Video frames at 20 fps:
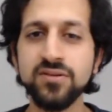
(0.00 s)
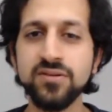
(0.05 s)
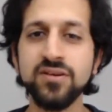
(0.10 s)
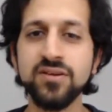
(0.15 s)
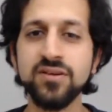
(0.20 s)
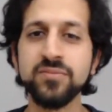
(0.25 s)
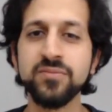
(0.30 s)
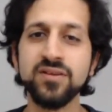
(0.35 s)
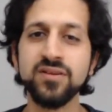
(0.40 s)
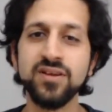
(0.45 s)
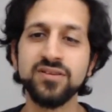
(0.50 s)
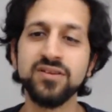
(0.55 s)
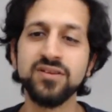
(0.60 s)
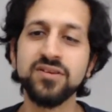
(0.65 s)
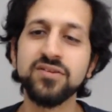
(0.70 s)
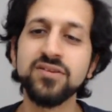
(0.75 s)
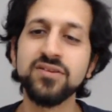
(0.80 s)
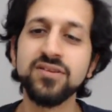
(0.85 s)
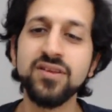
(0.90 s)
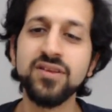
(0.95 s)
I mean, at the end of
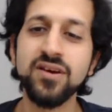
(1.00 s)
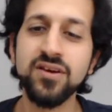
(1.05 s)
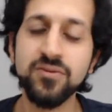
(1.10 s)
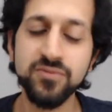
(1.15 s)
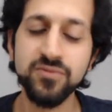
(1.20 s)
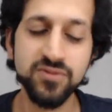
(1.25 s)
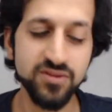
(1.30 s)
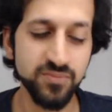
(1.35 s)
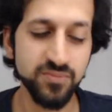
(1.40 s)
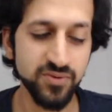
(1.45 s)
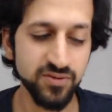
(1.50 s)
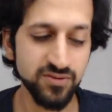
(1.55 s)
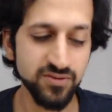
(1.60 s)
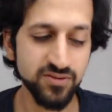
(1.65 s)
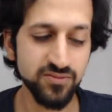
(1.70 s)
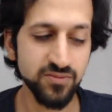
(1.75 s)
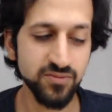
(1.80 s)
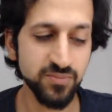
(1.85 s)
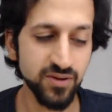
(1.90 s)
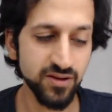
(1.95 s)
the day, it was supposed to
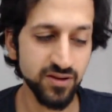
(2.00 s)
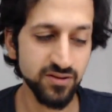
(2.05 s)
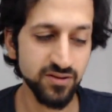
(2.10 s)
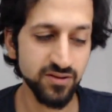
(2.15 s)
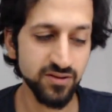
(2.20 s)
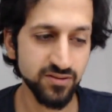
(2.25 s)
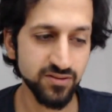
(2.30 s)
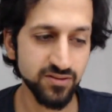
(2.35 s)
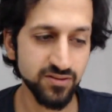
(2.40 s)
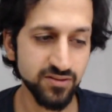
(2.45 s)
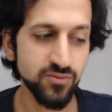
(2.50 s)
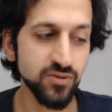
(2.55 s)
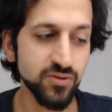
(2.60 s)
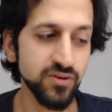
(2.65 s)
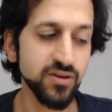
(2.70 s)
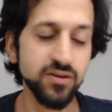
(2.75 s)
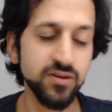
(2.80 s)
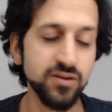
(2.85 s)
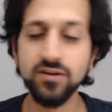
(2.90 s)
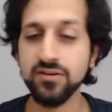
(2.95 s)
replace, well,
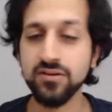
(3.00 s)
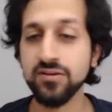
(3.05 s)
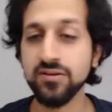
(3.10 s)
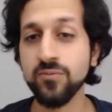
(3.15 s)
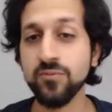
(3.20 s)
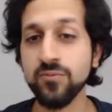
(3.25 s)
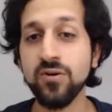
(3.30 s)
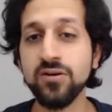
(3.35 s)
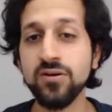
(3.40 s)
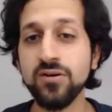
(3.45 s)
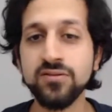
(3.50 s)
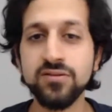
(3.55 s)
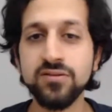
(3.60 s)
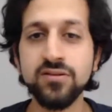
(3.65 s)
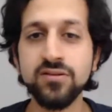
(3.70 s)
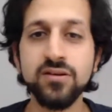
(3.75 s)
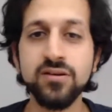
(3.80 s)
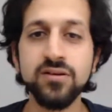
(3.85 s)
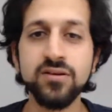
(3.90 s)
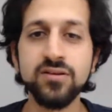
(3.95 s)
it was
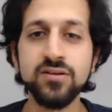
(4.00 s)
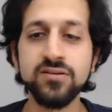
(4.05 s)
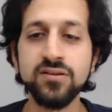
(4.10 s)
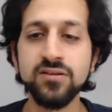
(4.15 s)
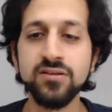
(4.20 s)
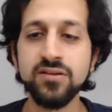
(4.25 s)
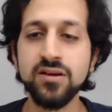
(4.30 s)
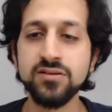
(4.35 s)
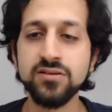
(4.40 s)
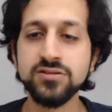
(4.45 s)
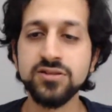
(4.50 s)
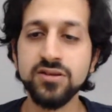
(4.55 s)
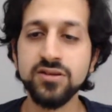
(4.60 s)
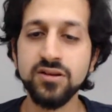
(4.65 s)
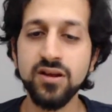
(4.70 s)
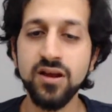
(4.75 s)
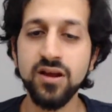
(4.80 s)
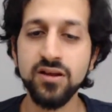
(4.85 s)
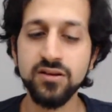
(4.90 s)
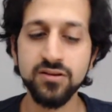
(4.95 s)
its intention,
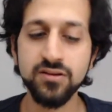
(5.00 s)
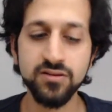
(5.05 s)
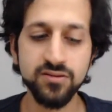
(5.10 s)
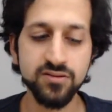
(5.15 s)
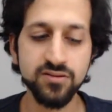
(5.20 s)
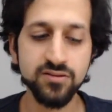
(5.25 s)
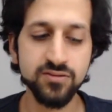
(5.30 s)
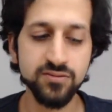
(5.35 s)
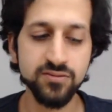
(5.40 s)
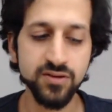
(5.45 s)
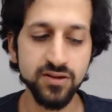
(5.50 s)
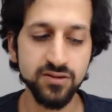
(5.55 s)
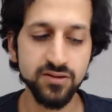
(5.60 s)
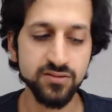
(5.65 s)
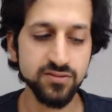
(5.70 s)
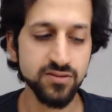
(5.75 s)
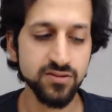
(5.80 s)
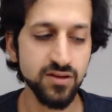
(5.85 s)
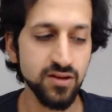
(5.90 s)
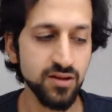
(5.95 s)
and it still
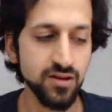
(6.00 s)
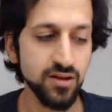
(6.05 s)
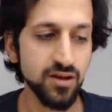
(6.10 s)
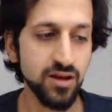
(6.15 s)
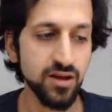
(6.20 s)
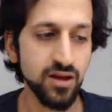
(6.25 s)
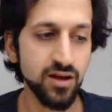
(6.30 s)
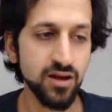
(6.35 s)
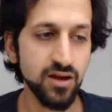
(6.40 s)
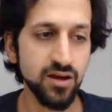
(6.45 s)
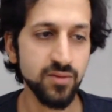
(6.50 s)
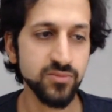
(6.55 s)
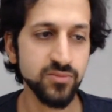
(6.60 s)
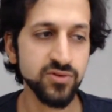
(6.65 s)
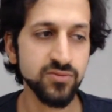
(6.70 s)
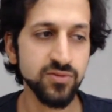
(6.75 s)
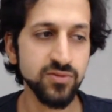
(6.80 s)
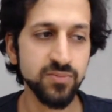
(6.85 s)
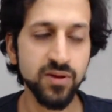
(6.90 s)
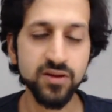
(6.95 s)
is,
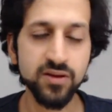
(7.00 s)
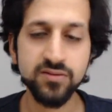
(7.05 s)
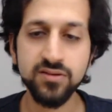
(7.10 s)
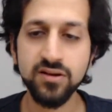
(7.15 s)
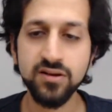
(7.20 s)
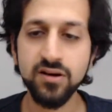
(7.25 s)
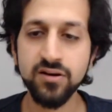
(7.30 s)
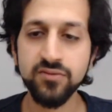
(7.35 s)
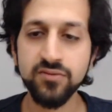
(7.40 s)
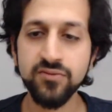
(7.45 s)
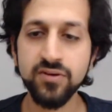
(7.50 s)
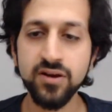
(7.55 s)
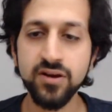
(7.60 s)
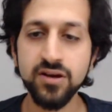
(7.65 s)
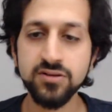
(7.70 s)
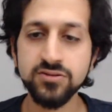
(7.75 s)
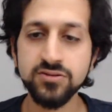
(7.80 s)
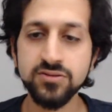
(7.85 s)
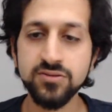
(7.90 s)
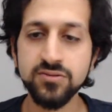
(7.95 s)
to replace the current
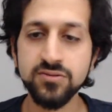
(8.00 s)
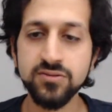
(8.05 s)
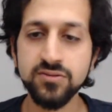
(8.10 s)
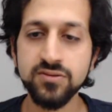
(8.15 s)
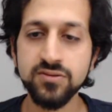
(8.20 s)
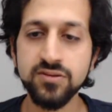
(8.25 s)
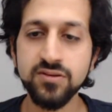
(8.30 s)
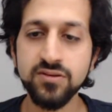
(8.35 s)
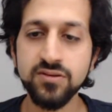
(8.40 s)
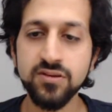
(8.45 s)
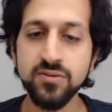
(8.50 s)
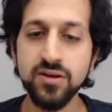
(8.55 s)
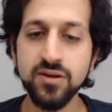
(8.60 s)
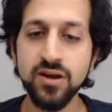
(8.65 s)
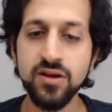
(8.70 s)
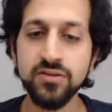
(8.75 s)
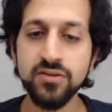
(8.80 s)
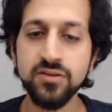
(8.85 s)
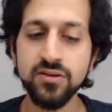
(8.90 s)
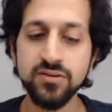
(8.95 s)
financial system and
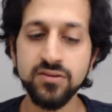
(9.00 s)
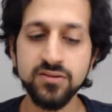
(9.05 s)
how things